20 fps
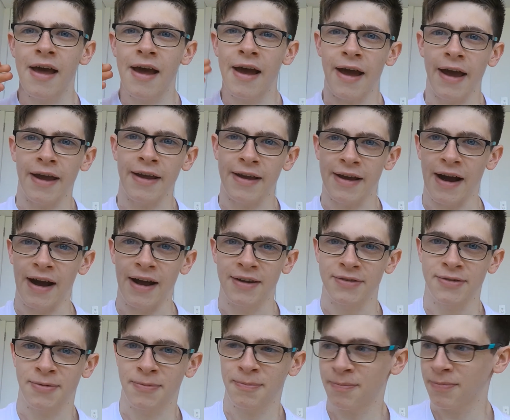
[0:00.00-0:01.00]
Hey
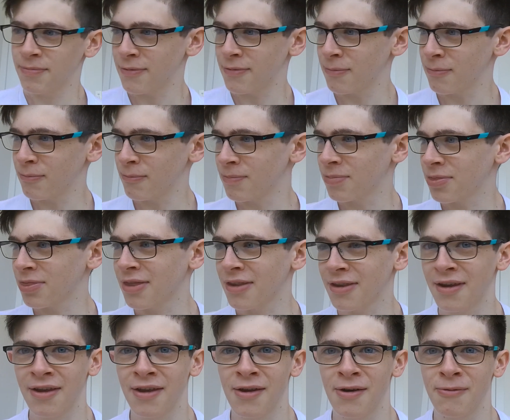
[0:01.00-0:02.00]
guys,
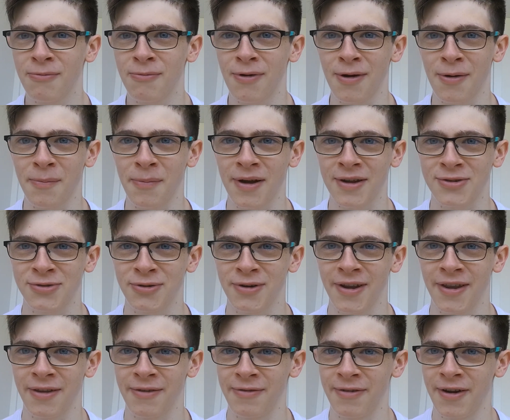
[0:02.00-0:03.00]
welcome back to
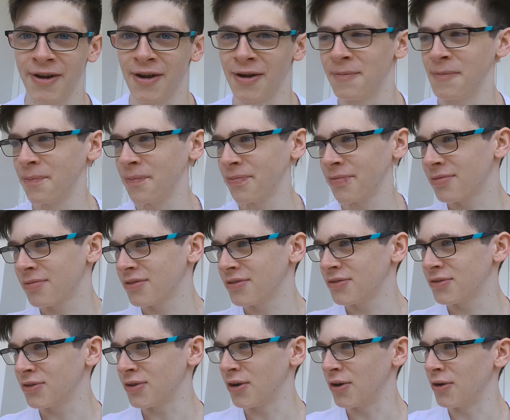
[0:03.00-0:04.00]
another video.
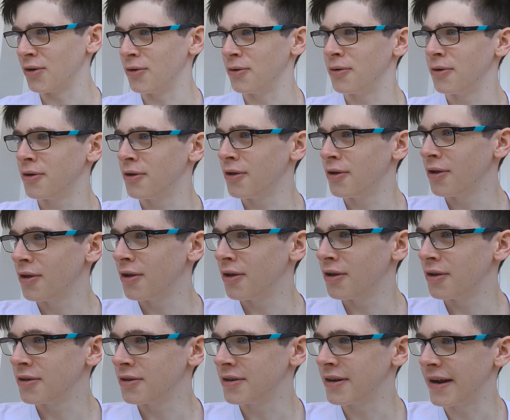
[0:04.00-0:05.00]
So
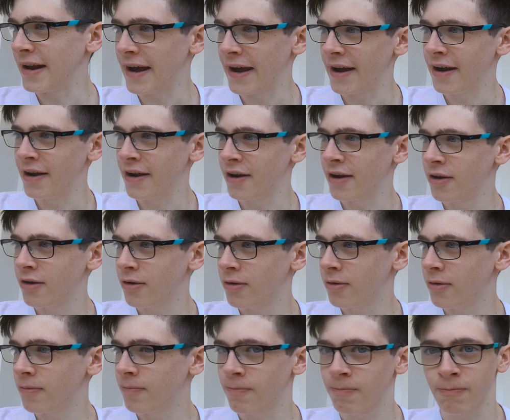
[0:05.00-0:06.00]
today
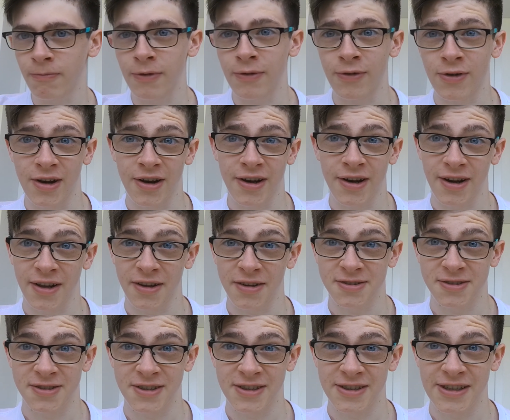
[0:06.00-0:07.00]
we've got another
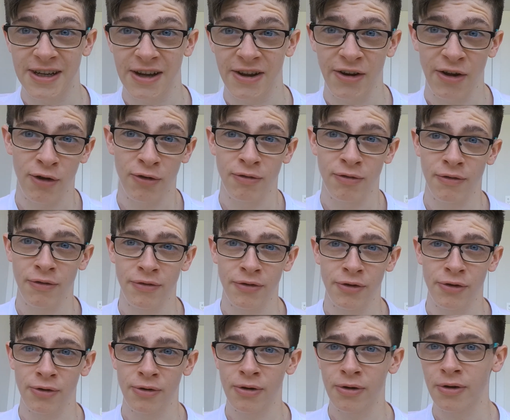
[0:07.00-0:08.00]
sit down
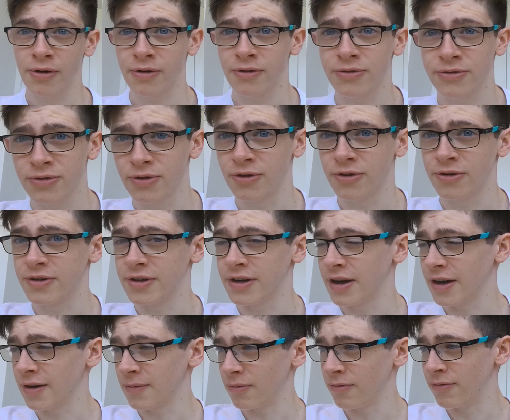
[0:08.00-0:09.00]
overview sort of
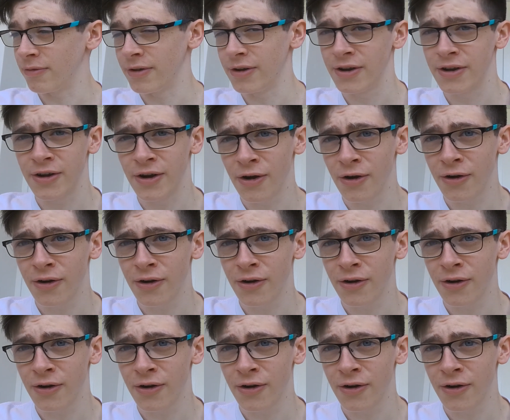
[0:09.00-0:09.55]
type of video,